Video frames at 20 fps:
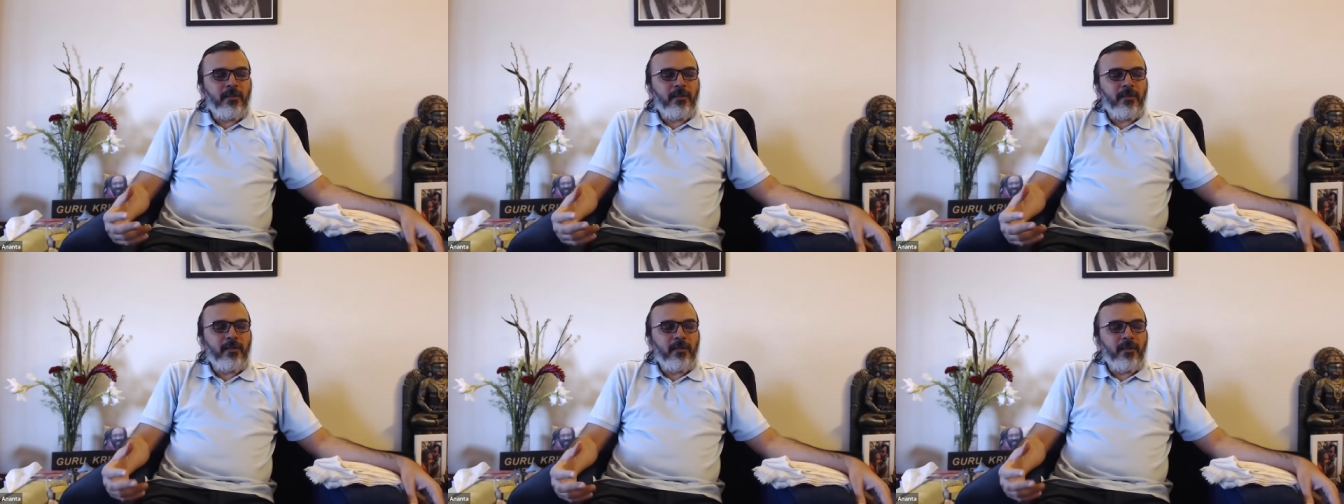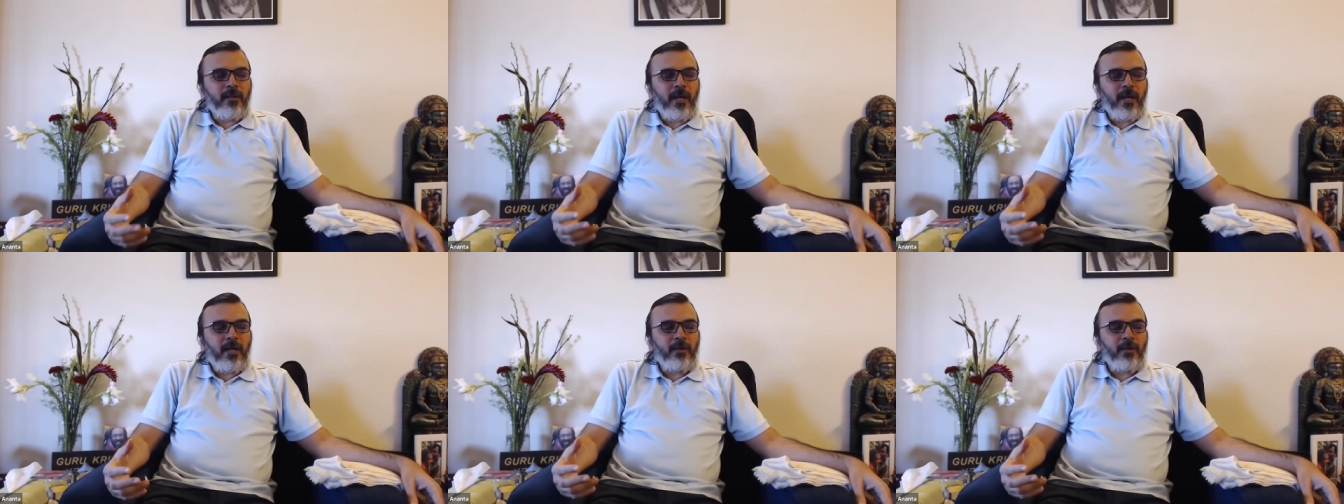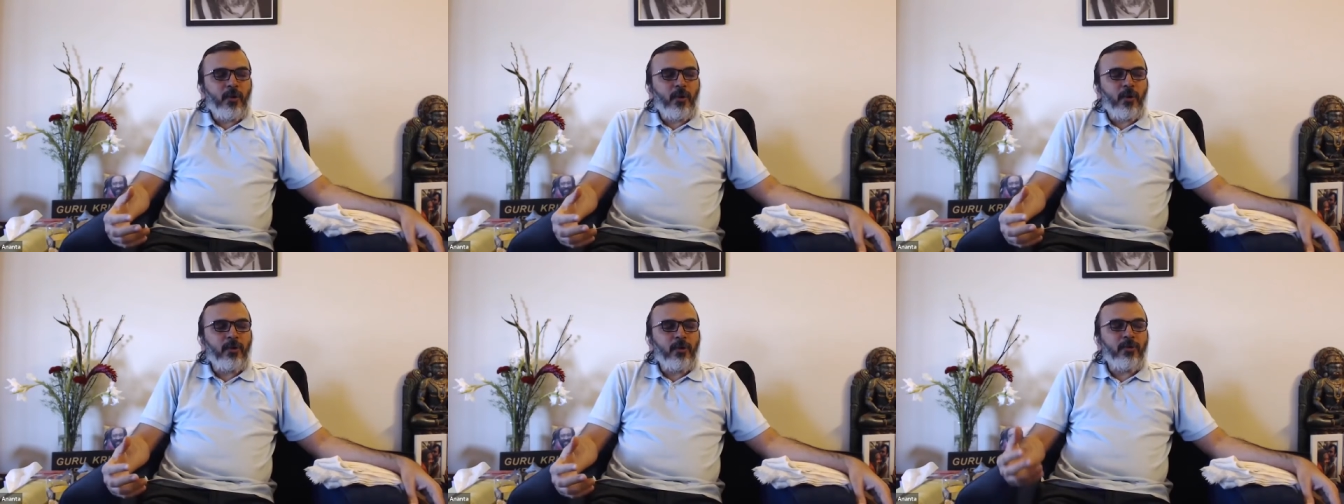our
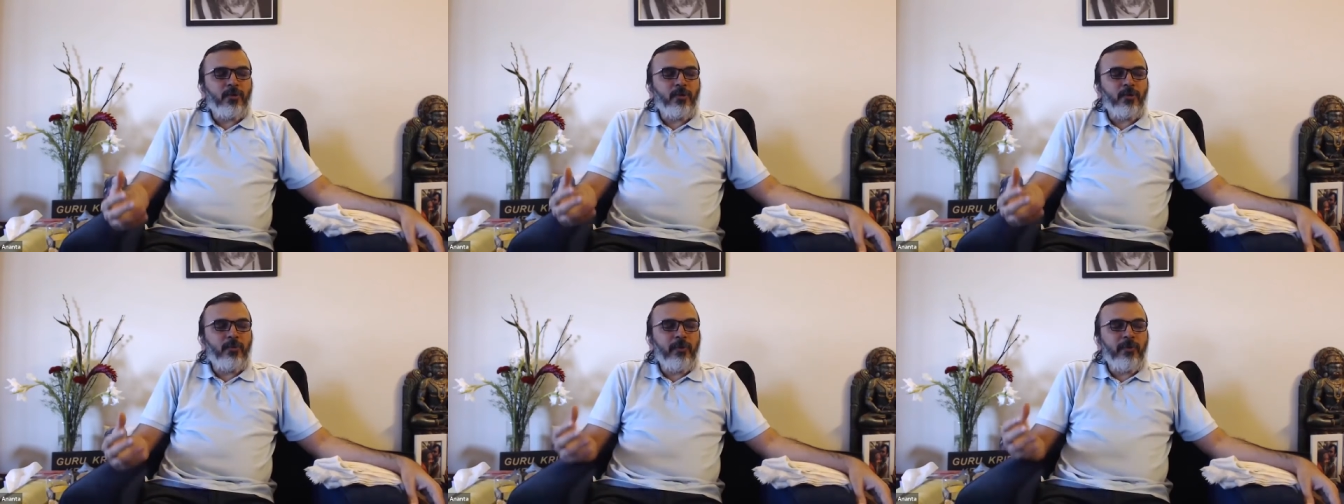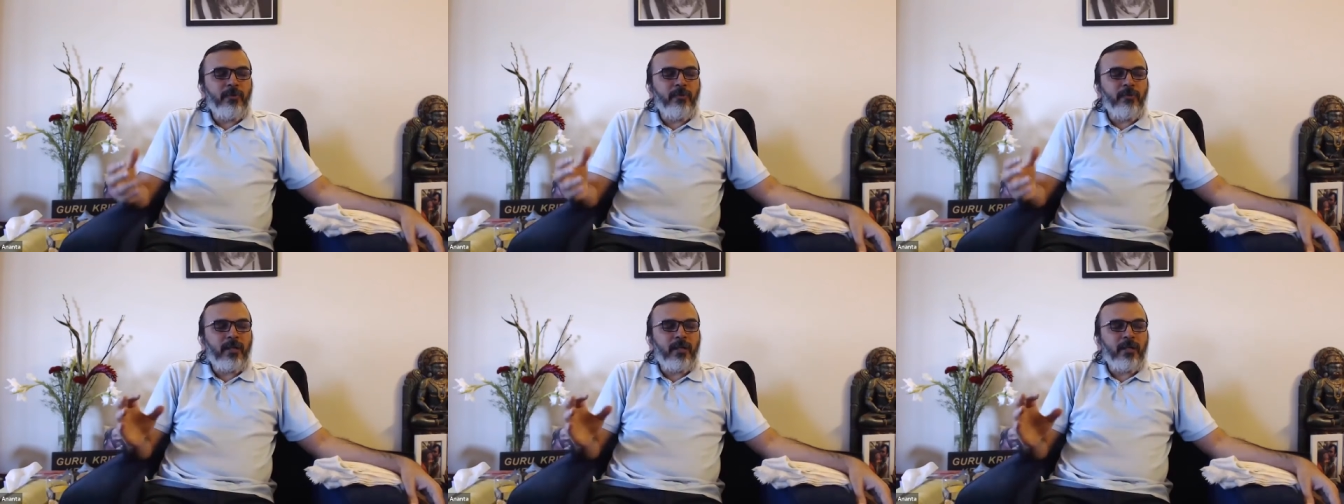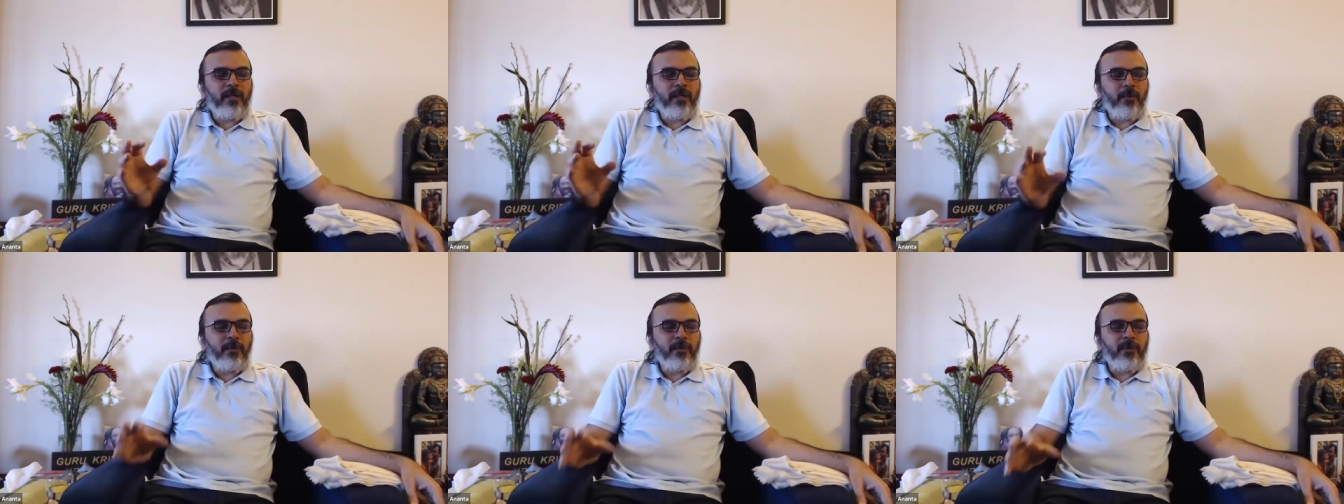thoughts to be valid
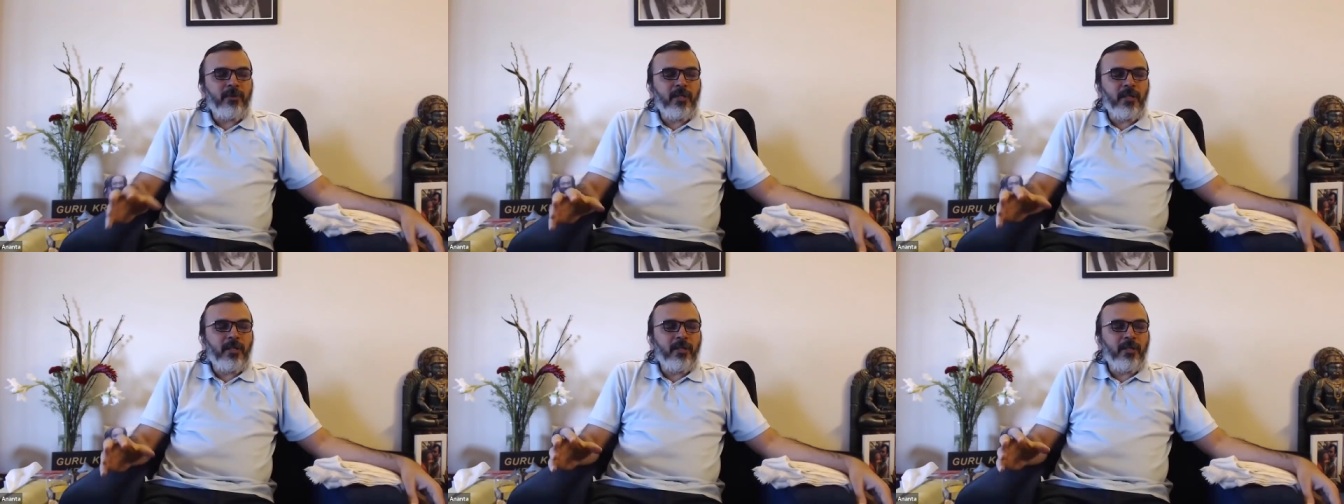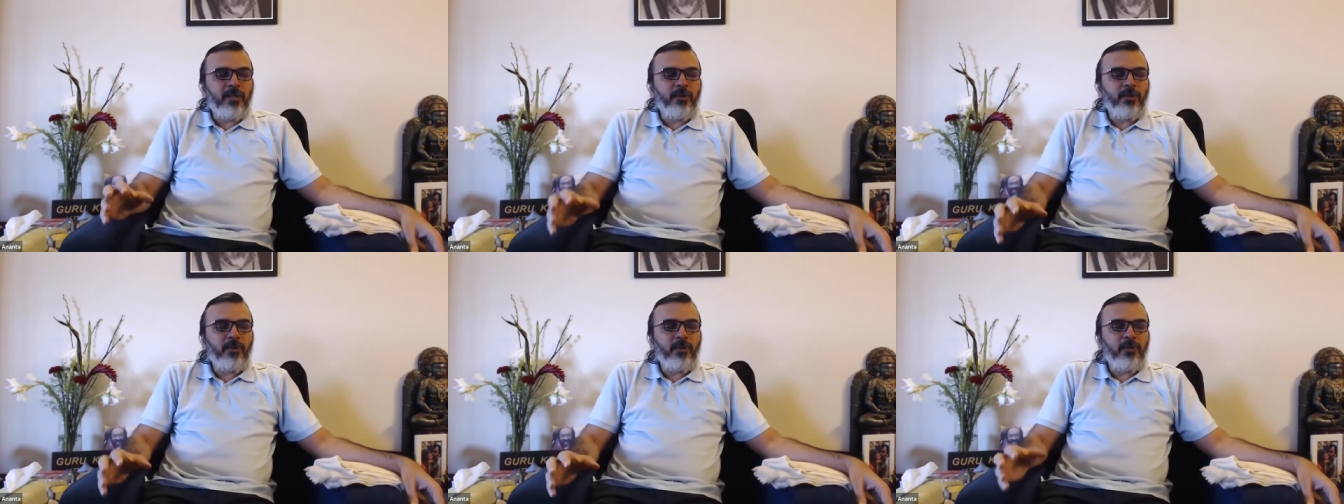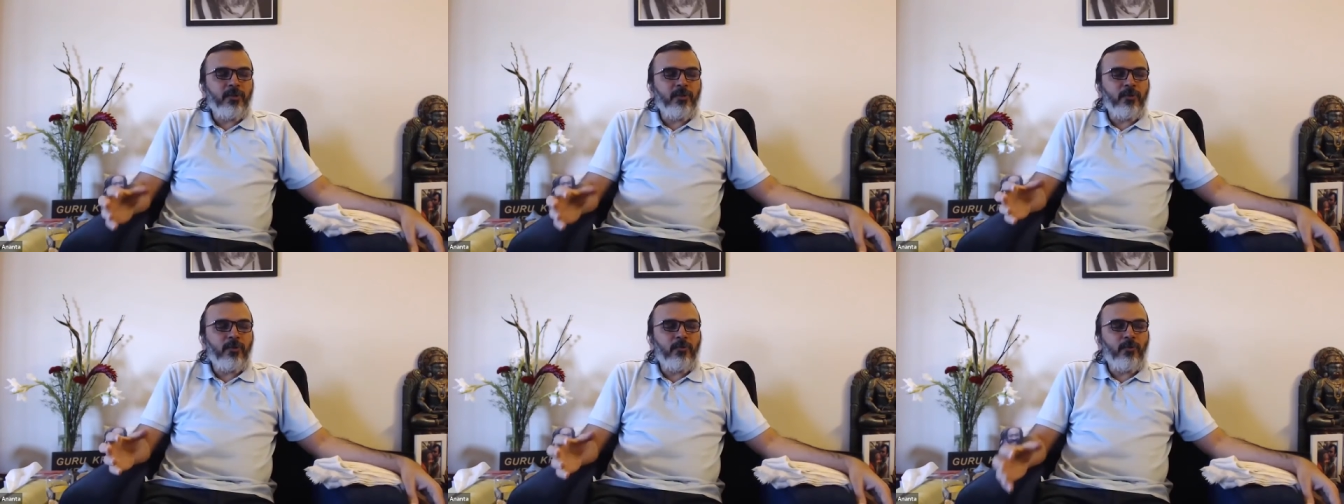representations
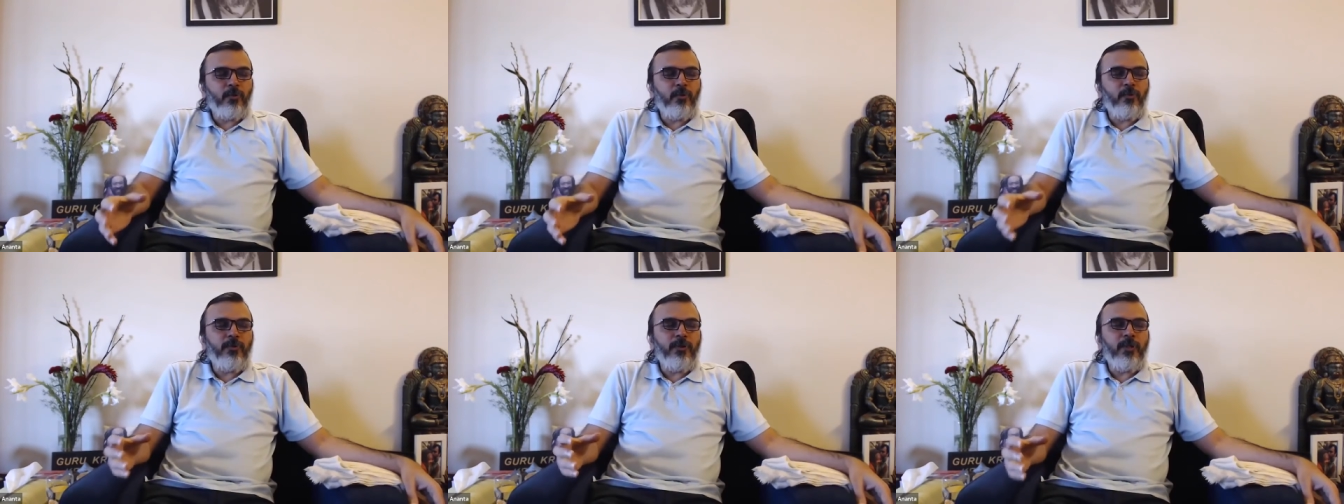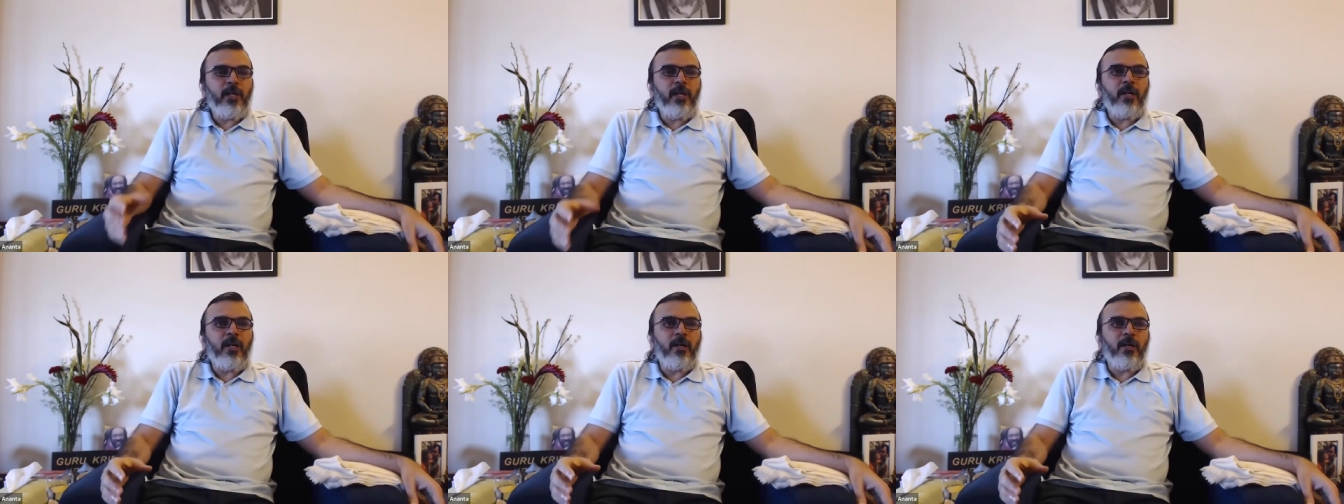of who we are.